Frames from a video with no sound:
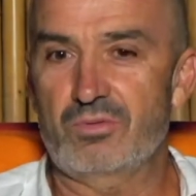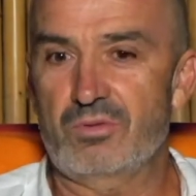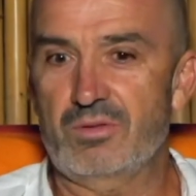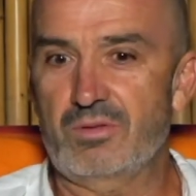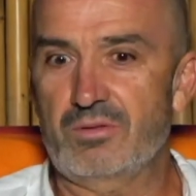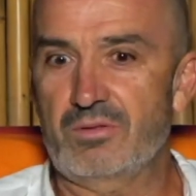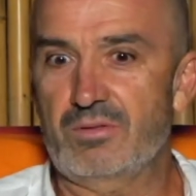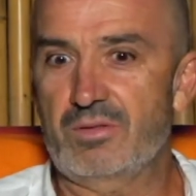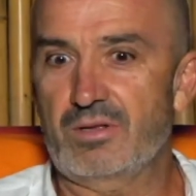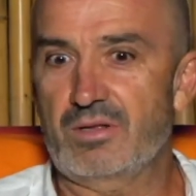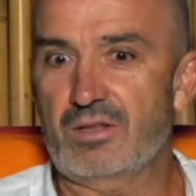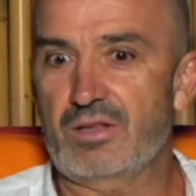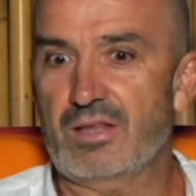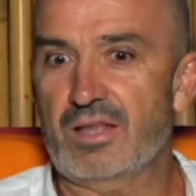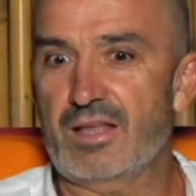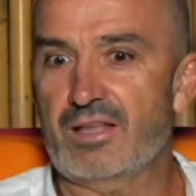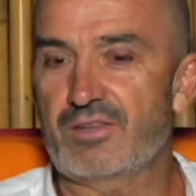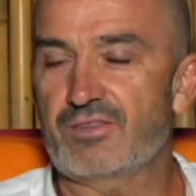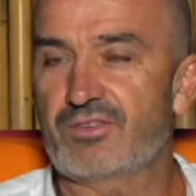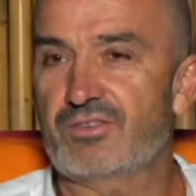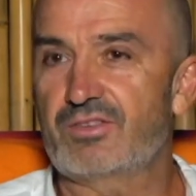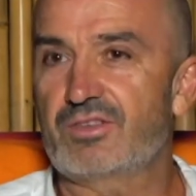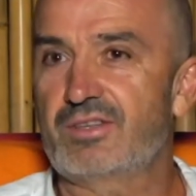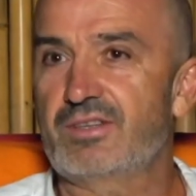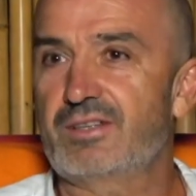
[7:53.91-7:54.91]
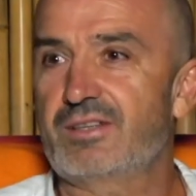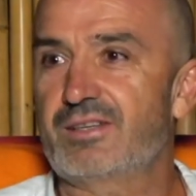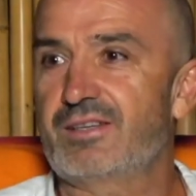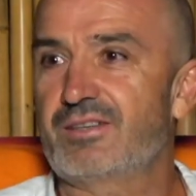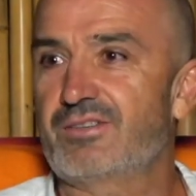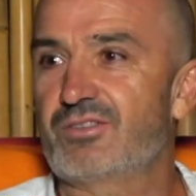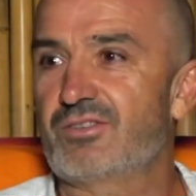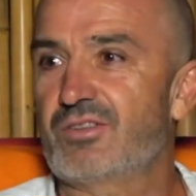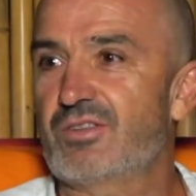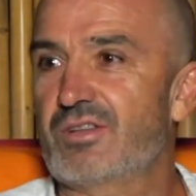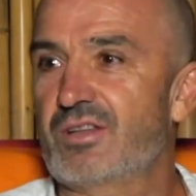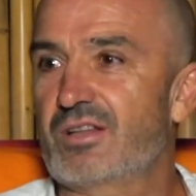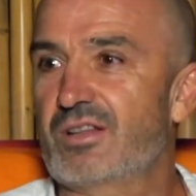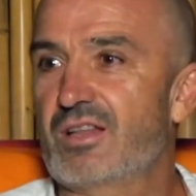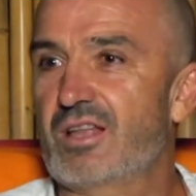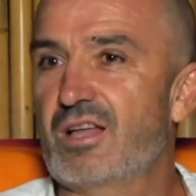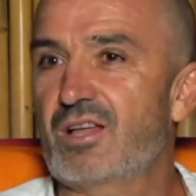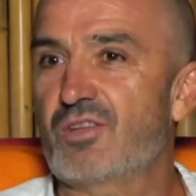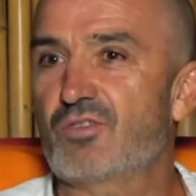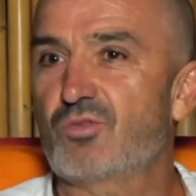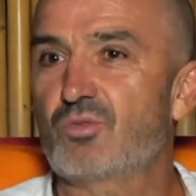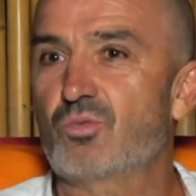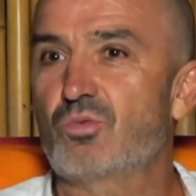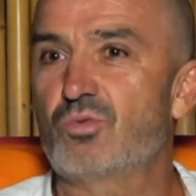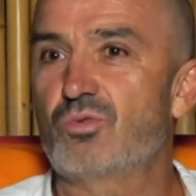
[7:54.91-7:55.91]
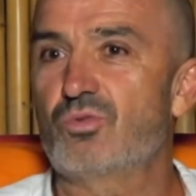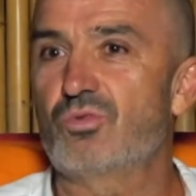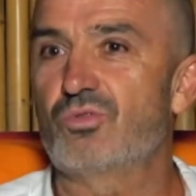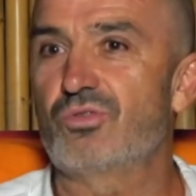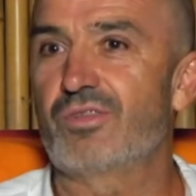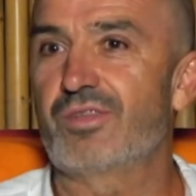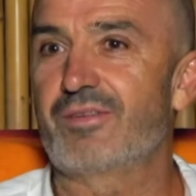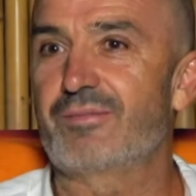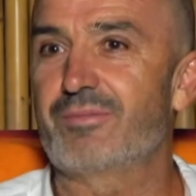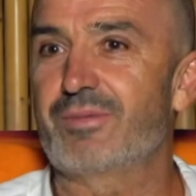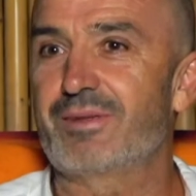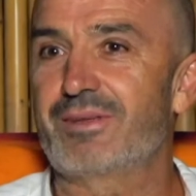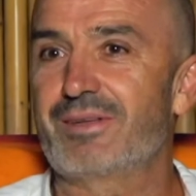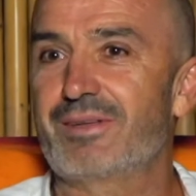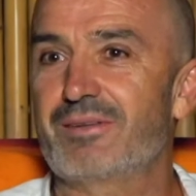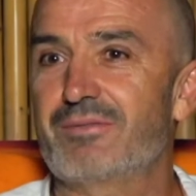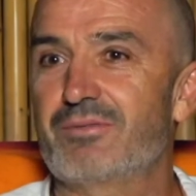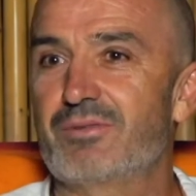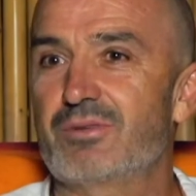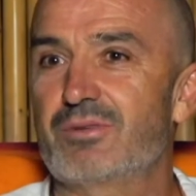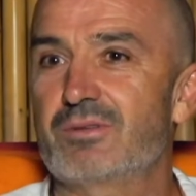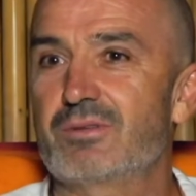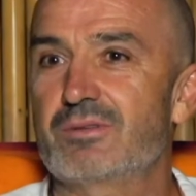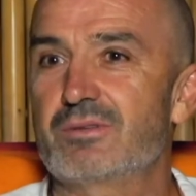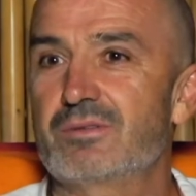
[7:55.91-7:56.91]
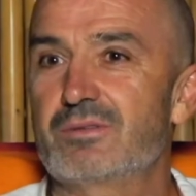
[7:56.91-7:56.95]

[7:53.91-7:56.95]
the glass ceilings and the glass walls they've been given,